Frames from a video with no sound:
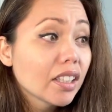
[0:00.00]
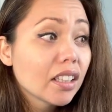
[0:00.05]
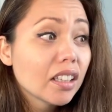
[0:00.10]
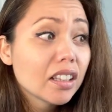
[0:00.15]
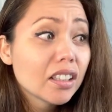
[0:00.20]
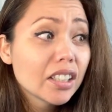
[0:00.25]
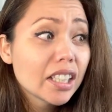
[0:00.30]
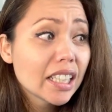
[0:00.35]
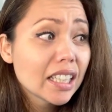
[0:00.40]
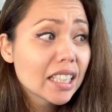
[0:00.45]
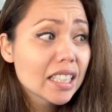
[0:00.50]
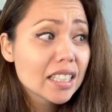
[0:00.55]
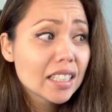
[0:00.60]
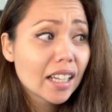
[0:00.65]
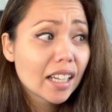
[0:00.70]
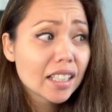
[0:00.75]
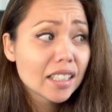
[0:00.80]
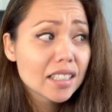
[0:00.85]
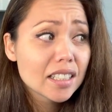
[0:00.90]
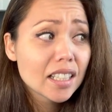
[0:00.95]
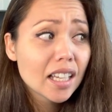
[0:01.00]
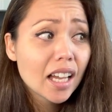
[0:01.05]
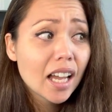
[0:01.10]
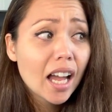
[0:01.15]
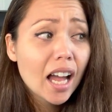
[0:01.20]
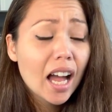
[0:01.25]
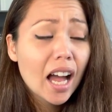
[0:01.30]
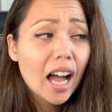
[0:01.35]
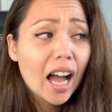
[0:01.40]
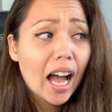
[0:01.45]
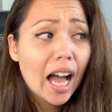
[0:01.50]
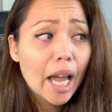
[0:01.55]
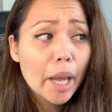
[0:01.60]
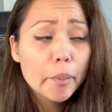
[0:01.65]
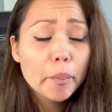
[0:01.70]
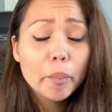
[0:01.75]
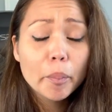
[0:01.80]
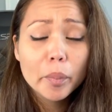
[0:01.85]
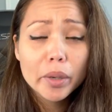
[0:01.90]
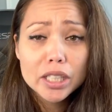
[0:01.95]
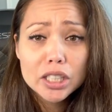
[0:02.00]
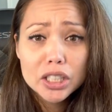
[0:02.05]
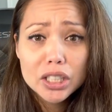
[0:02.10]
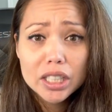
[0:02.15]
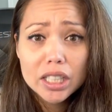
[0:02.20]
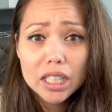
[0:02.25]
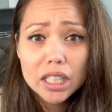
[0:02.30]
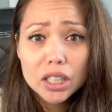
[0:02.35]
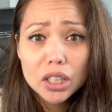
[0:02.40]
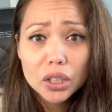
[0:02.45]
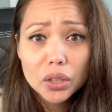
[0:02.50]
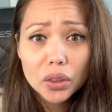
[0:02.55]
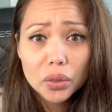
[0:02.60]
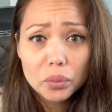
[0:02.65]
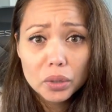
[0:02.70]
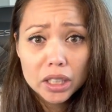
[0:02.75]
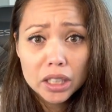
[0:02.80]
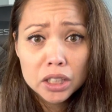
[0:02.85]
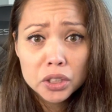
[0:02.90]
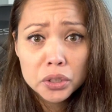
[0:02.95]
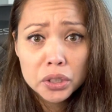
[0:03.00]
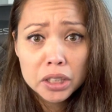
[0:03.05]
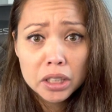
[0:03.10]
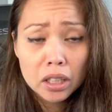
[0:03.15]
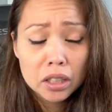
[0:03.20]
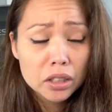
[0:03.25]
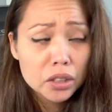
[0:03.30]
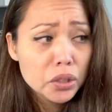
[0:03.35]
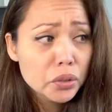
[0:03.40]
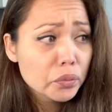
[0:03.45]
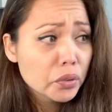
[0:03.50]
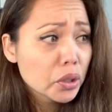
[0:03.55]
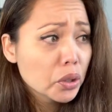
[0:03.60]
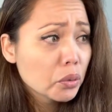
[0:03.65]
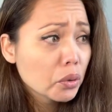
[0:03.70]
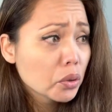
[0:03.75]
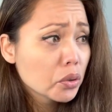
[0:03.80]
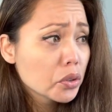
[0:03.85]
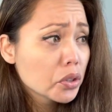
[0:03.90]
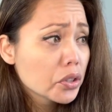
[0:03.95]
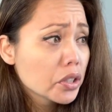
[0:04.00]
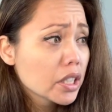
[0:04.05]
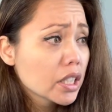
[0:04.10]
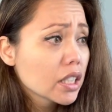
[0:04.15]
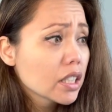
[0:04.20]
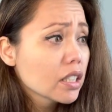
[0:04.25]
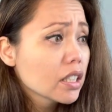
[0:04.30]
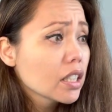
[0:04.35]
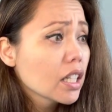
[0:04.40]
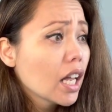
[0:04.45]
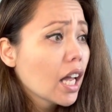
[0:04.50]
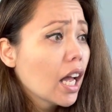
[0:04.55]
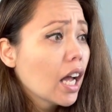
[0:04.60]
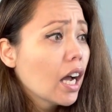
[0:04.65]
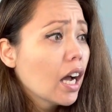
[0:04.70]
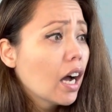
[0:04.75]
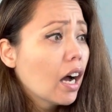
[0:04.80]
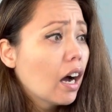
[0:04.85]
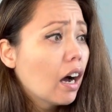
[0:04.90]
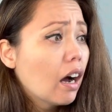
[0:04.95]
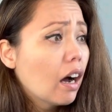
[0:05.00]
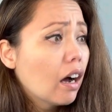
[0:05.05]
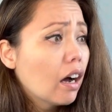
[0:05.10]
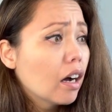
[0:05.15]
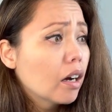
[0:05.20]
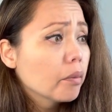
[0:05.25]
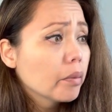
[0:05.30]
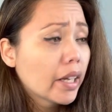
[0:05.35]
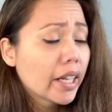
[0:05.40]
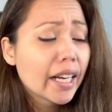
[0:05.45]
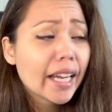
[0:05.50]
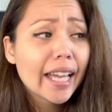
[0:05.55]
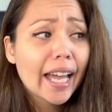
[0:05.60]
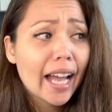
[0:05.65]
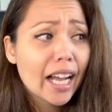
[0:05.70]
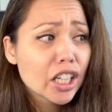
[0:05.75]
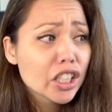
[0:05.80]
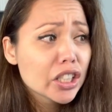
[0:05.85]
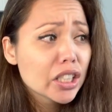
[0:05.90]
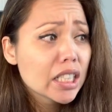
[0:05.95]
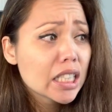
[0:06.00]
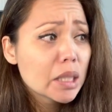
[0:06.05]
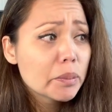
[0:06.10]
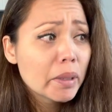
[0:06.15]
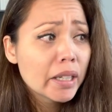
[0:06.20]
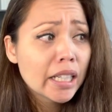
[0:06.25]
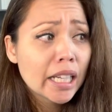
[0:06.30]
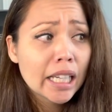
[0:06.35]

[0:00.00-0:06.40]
Look at this, guys. I budgeted $300 for groceries, and I actually spent